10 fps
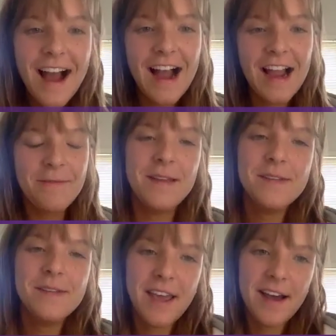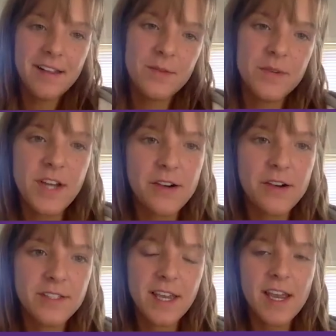Hi, my name is Callan
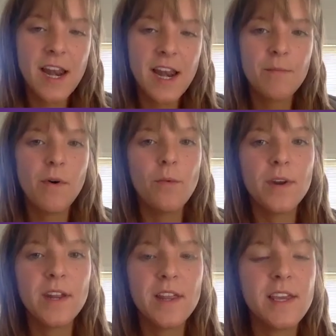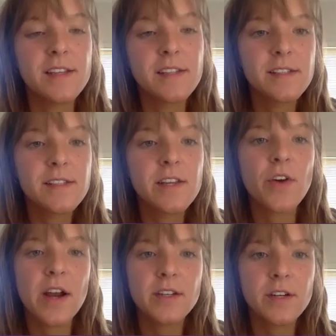Wachowski, and I'm one of the assistant
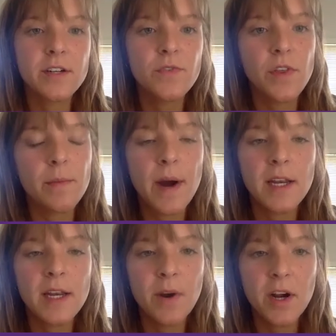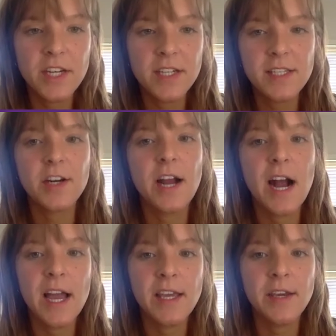directors for the Body Project here
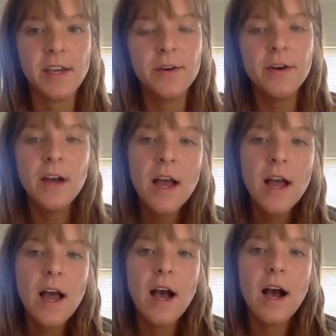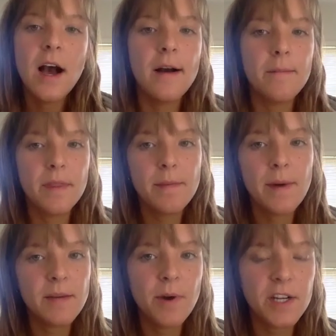at IU. The
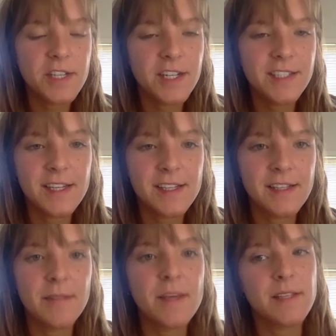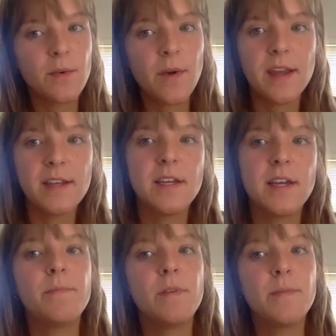Body Project is an amazing way
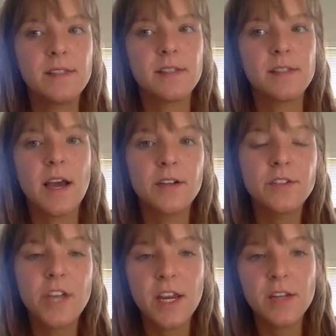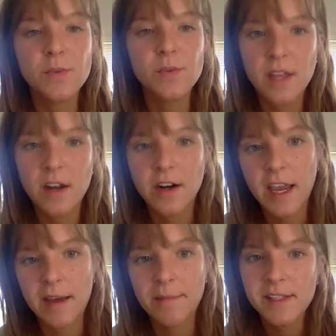to implement societal change within our
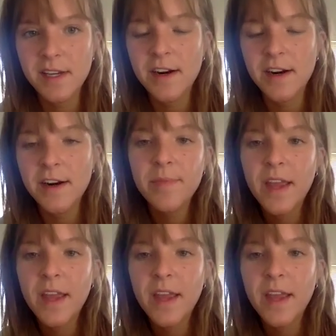campus here.